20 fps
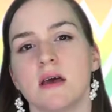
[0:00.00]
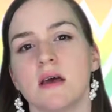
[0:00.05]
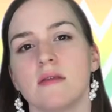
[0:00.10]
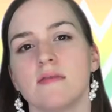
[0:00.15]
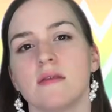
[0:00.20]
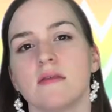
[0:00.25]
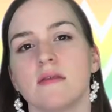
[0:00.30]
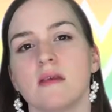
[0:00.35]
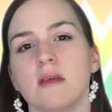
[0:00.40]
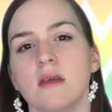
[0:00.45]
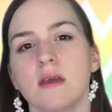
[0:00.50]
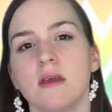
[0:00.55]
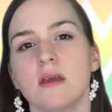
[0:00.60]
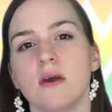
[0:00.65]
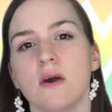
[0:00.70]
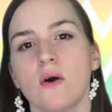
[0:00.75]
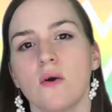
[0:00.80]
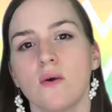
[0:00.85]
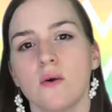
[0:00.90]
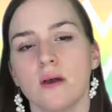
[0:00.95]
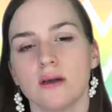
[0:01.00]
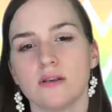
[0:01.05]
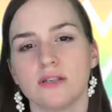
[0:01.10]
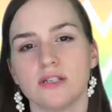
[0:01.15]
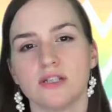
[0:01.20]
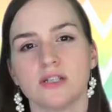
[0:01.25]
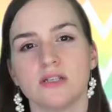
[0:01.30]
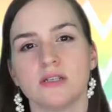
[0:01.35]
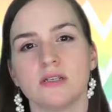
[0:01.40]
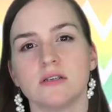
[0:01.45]
that the ego is
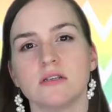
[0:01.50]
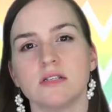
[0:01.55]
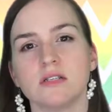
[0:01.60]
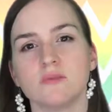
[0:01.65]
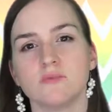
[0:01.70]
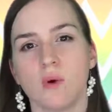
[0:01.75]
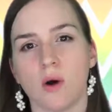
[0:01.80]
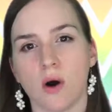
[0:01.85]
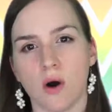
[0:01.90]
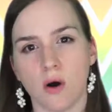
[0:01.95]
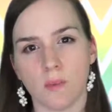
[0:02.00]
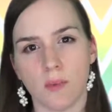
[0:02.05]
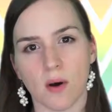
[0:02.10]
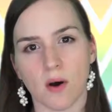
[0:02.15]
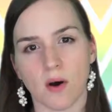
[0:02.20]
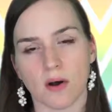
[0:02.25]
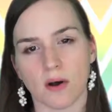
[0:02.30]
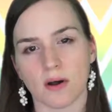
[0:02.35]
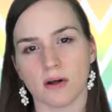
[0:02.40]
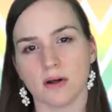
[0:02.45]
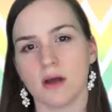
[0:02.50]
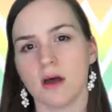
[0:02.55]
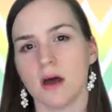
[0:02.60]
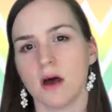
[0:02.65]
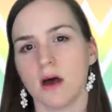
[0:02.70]
just a small part